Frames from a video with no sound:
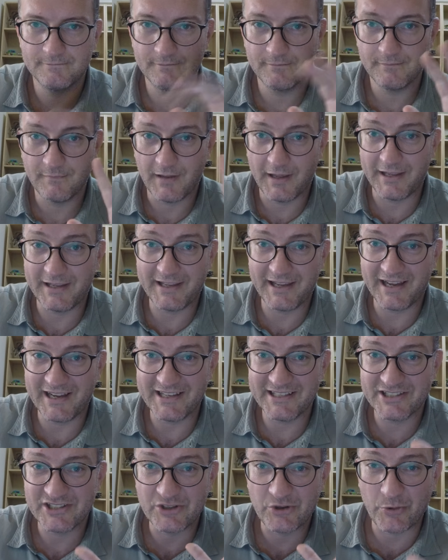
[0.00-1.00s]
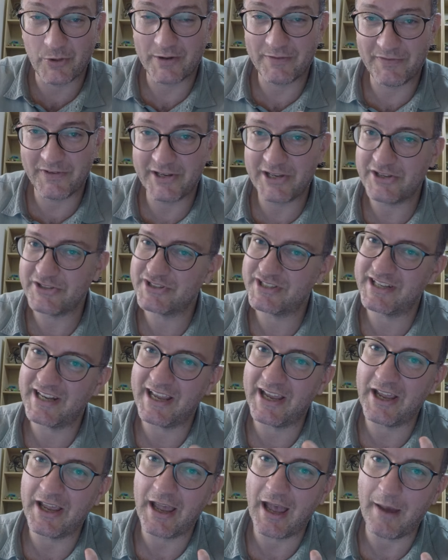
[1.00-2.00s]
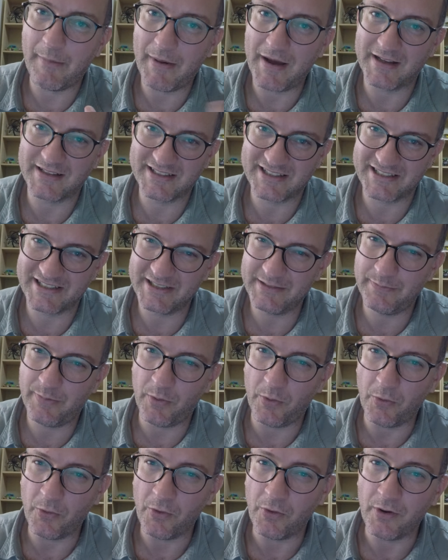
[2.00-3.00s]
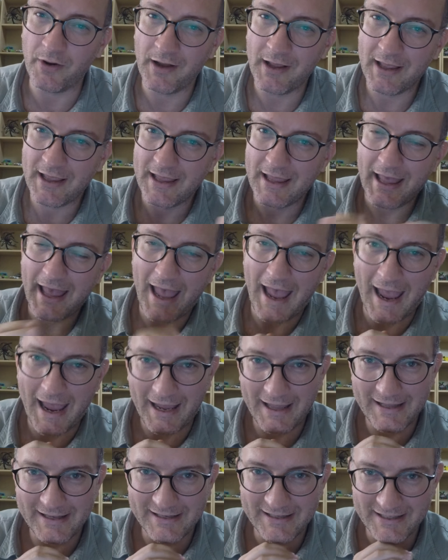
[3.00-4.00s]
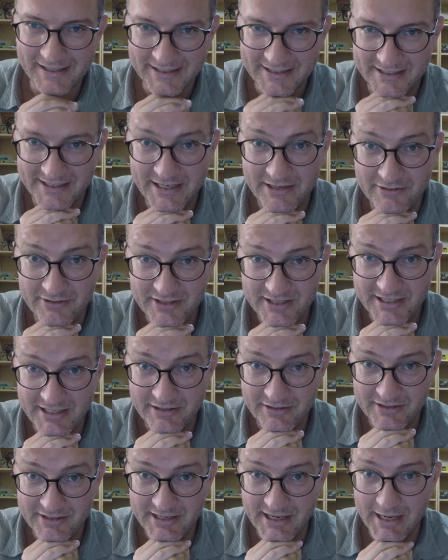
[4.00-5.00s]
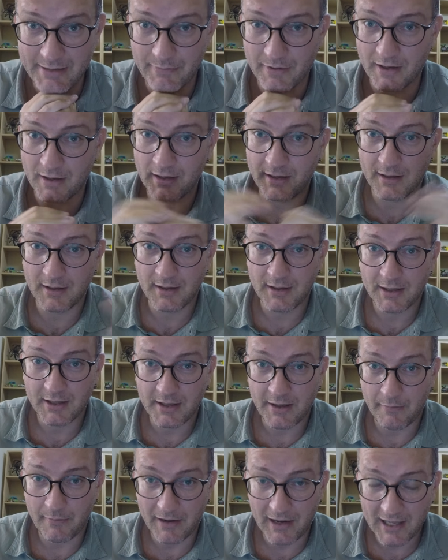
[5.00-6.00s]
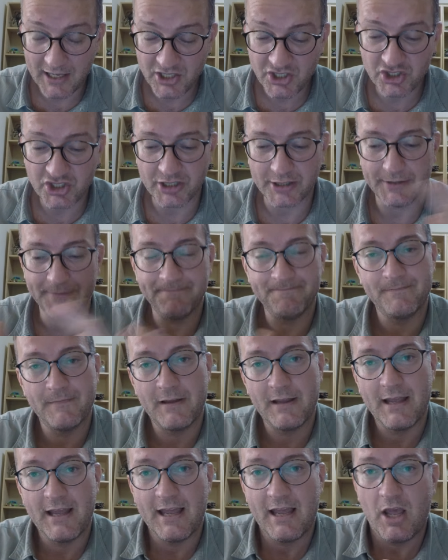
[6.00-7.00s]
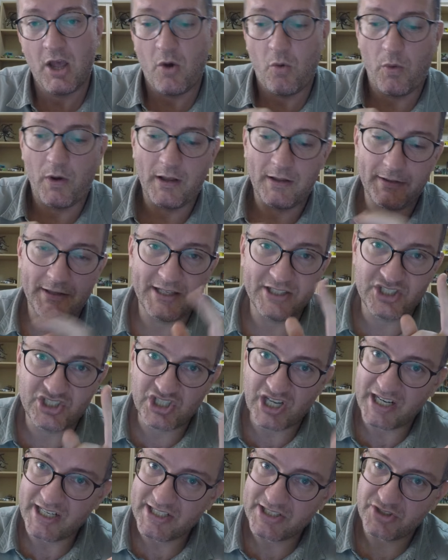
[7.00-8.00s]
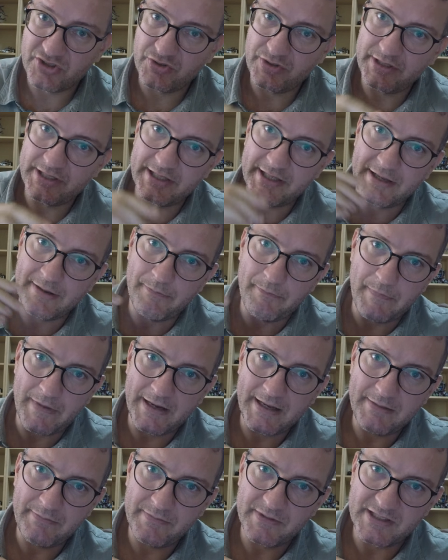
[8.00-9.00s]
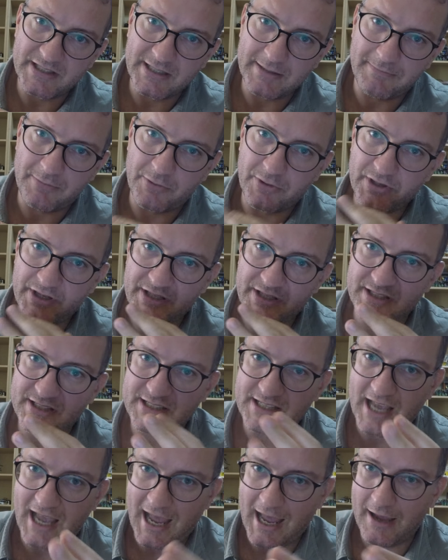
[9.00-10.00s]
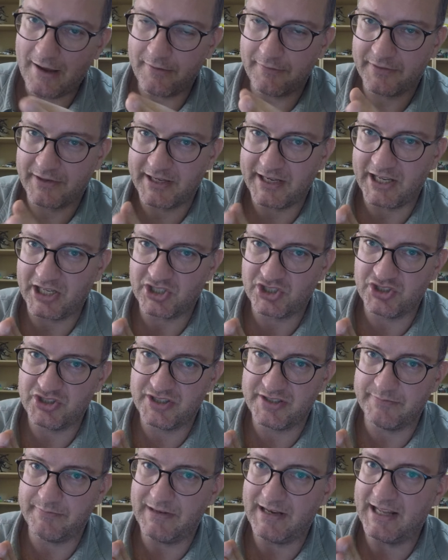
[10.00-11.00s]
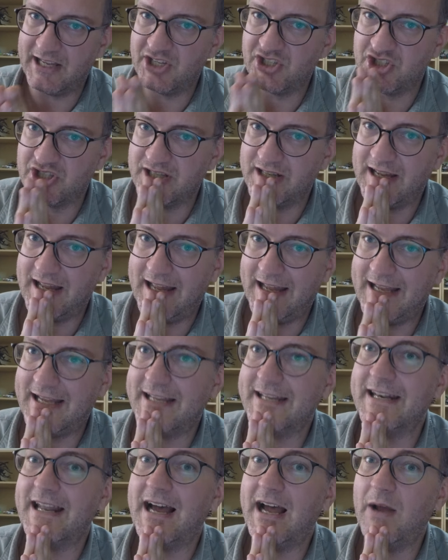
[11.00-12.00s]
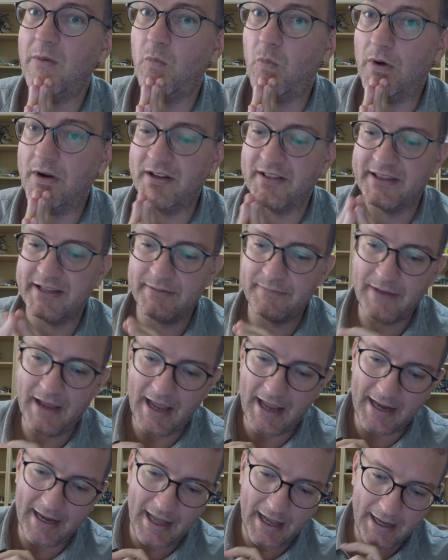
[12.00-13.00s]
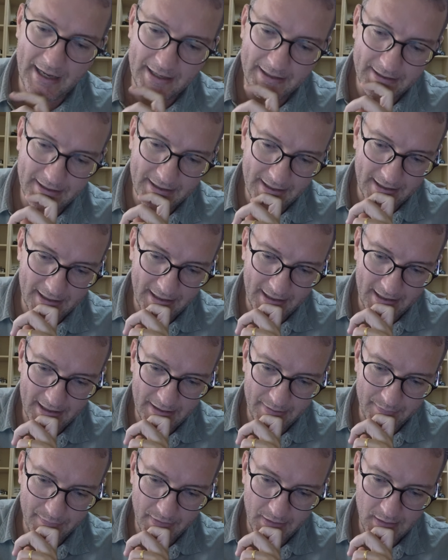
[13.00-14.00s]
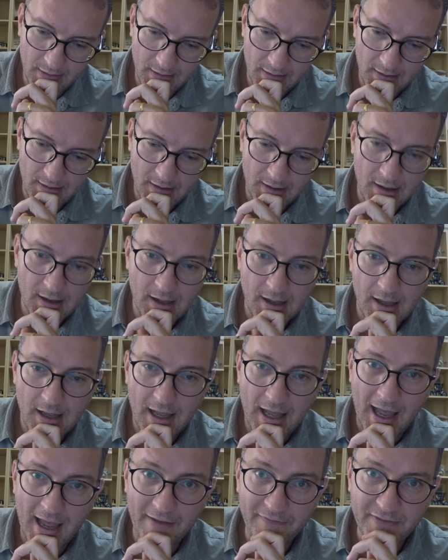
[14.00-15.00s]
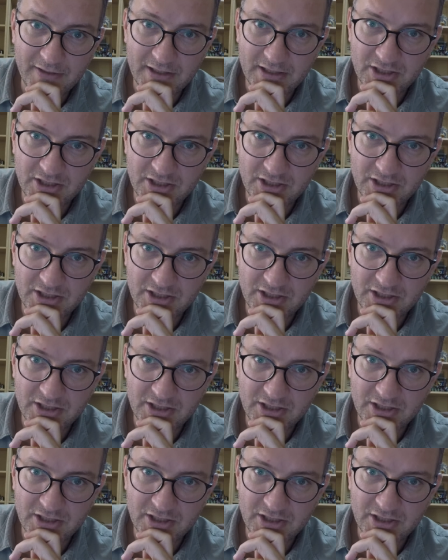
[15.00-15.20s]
Hey guys, quick video today about Singapore and its nearest and dearest neighbour, Malaysia. Well, it's Chinese New Year. Many Singaporeans have connections in Malaysia and I'm one of them, and I am having